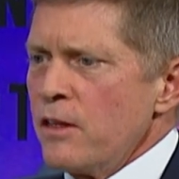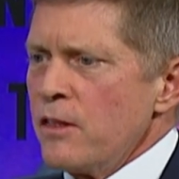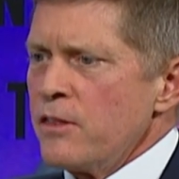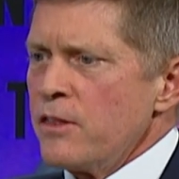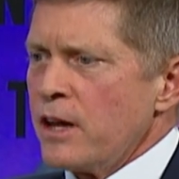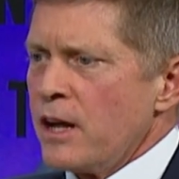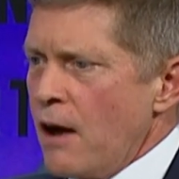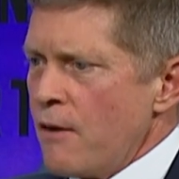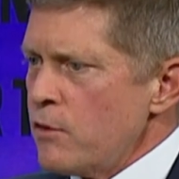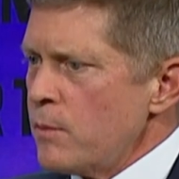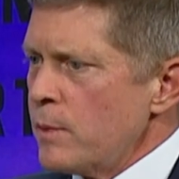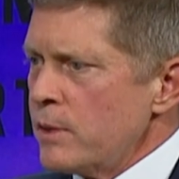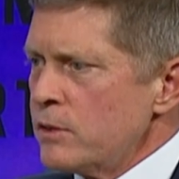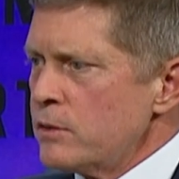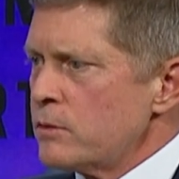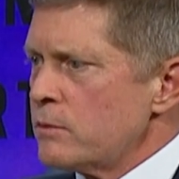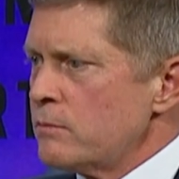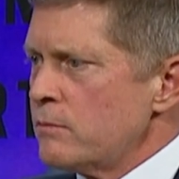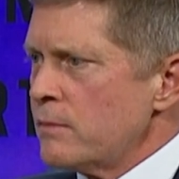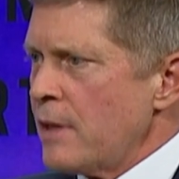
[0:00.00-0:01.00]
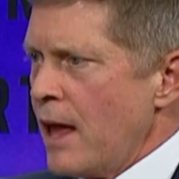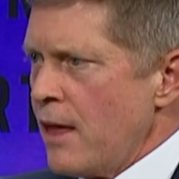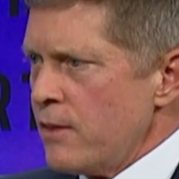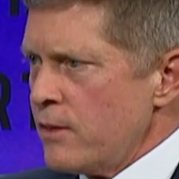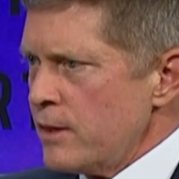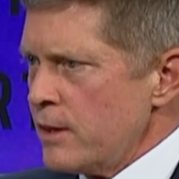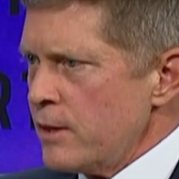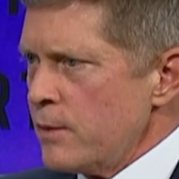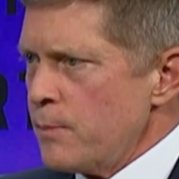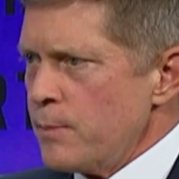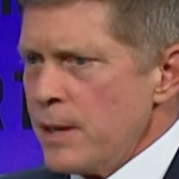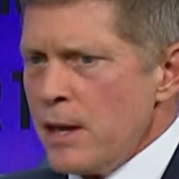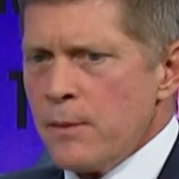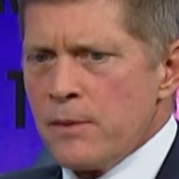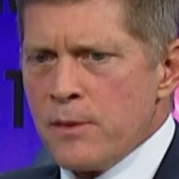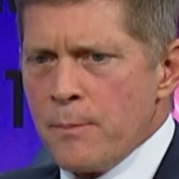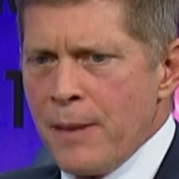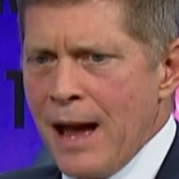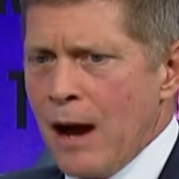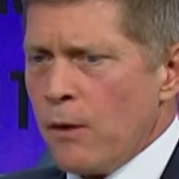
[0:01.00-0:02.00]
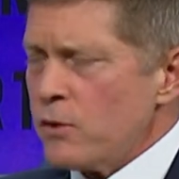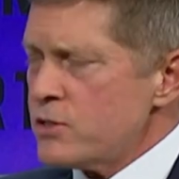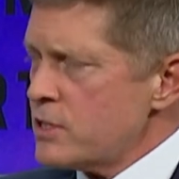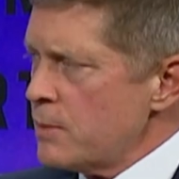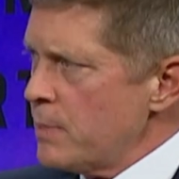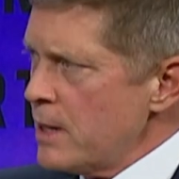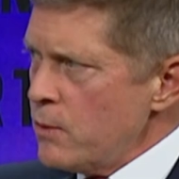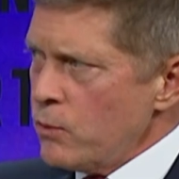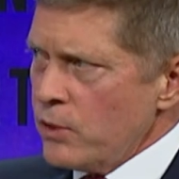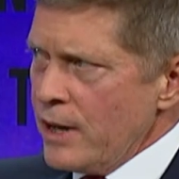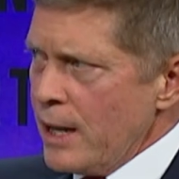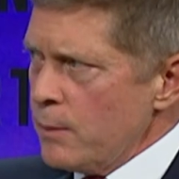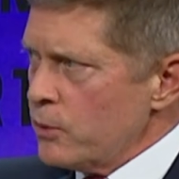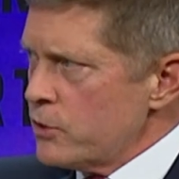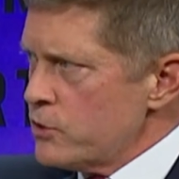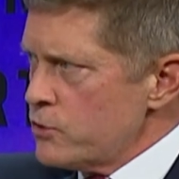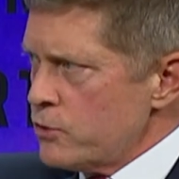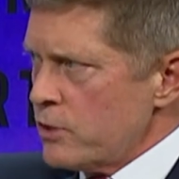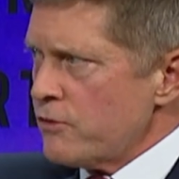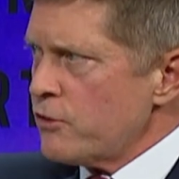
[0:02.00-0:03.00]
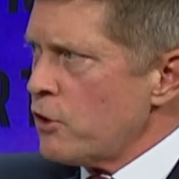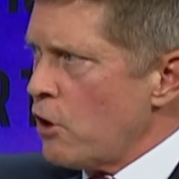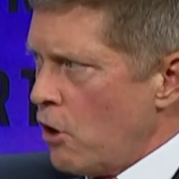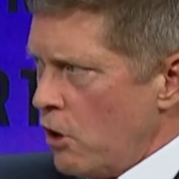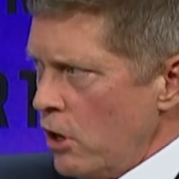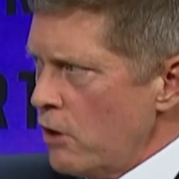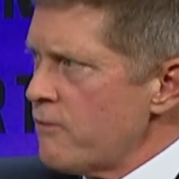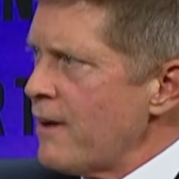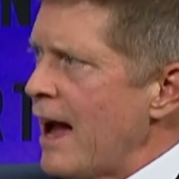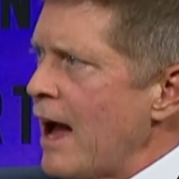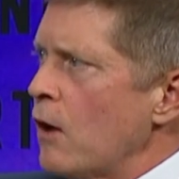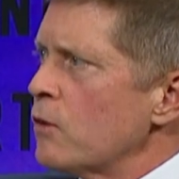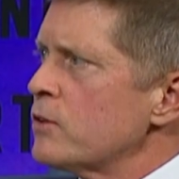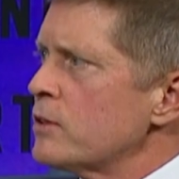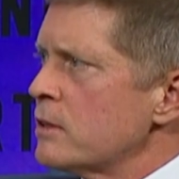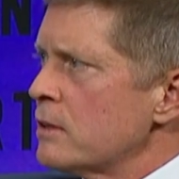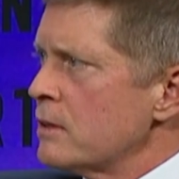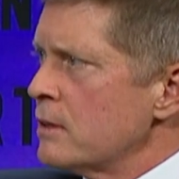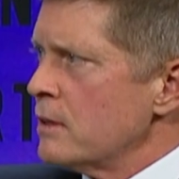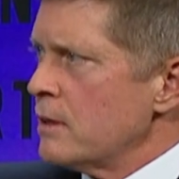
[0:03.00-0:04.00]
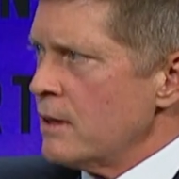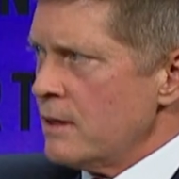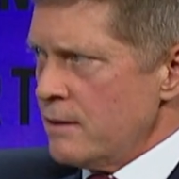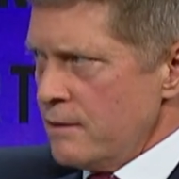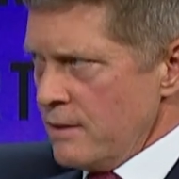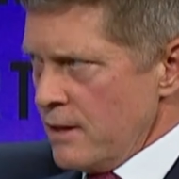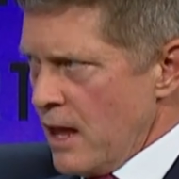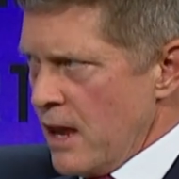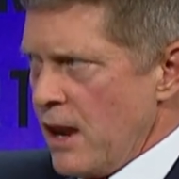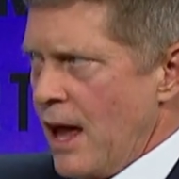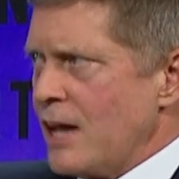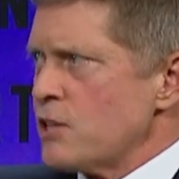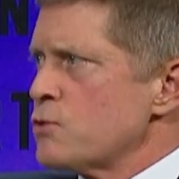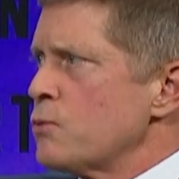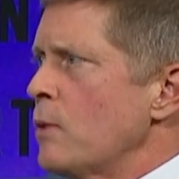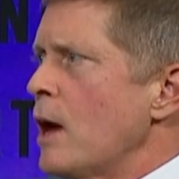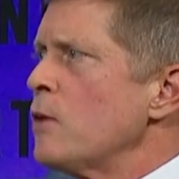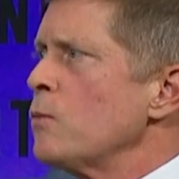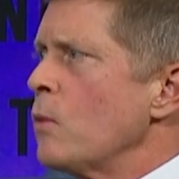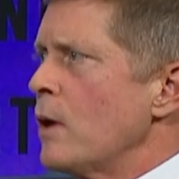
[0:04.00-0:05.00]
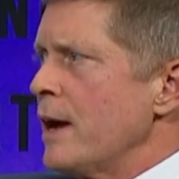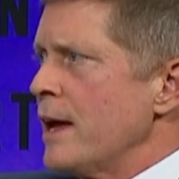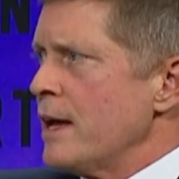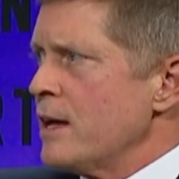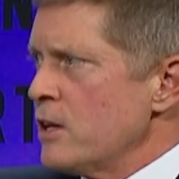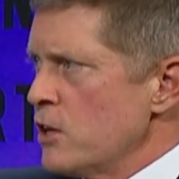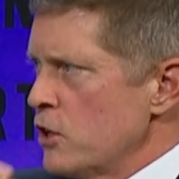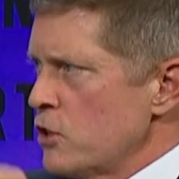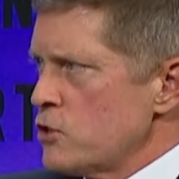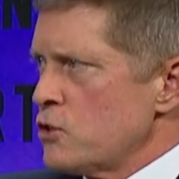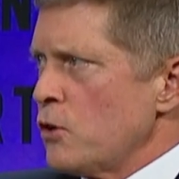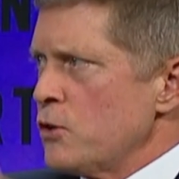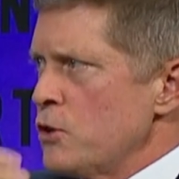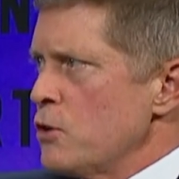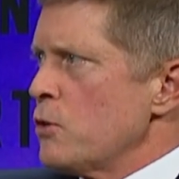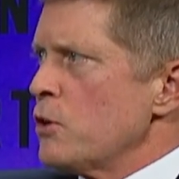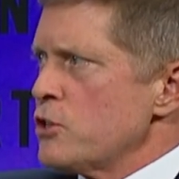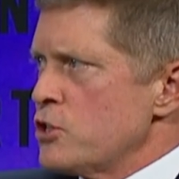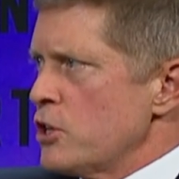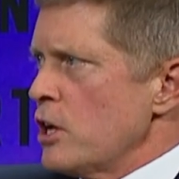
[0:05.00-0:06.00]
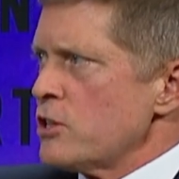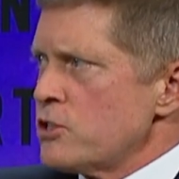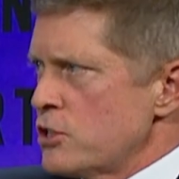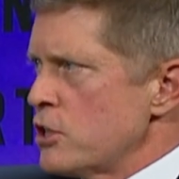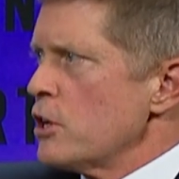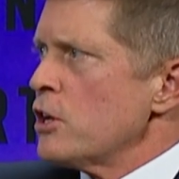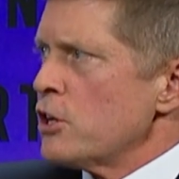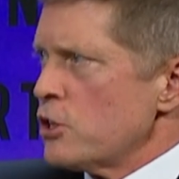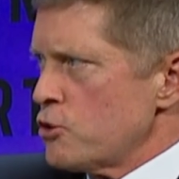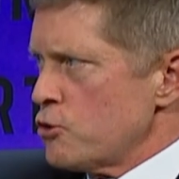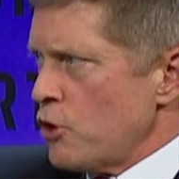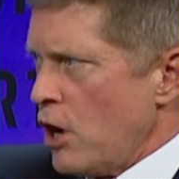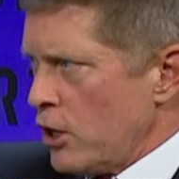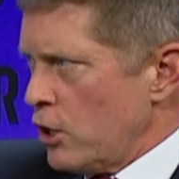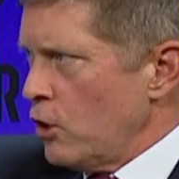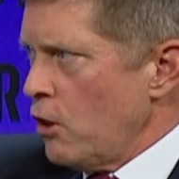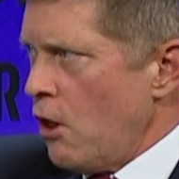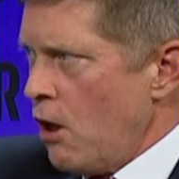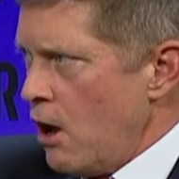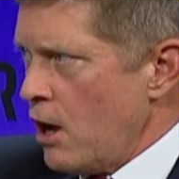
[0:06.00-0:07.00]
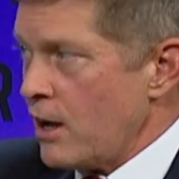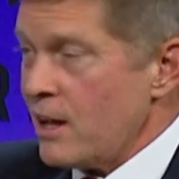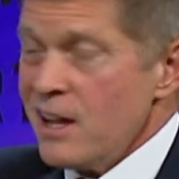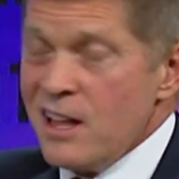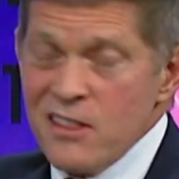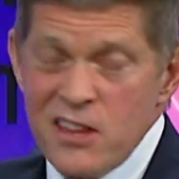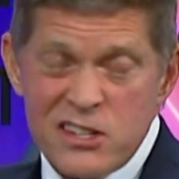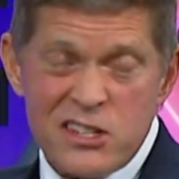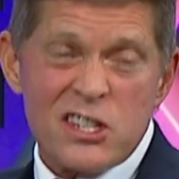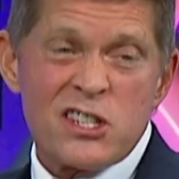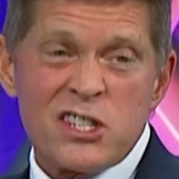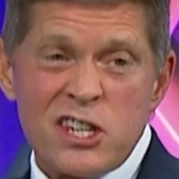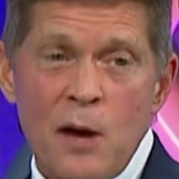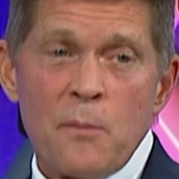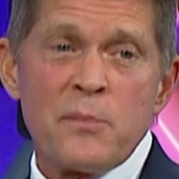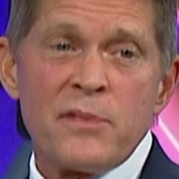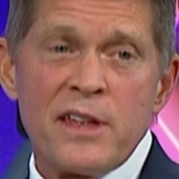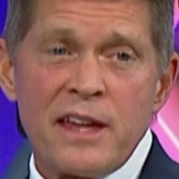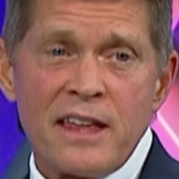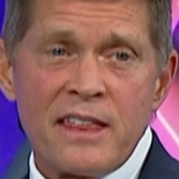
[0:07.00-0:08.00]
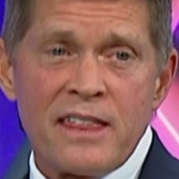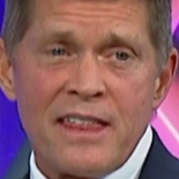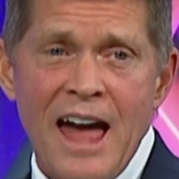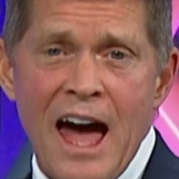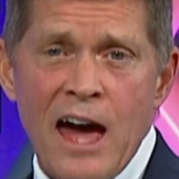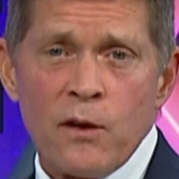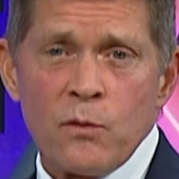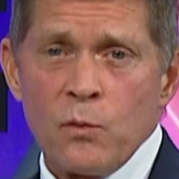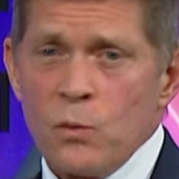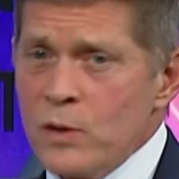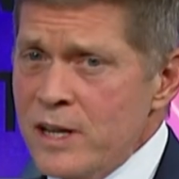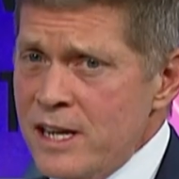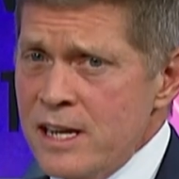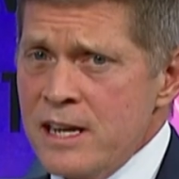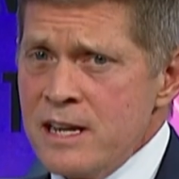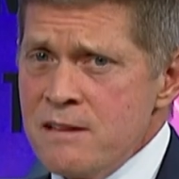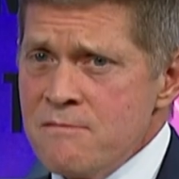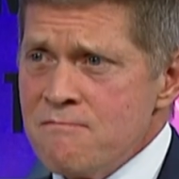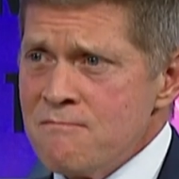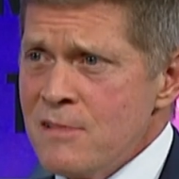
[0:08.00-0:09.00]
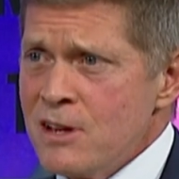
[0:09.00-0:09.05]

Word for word: the government and the, the powers that be were able to sort of carve out a nice runway so you could just chug along. This is something that we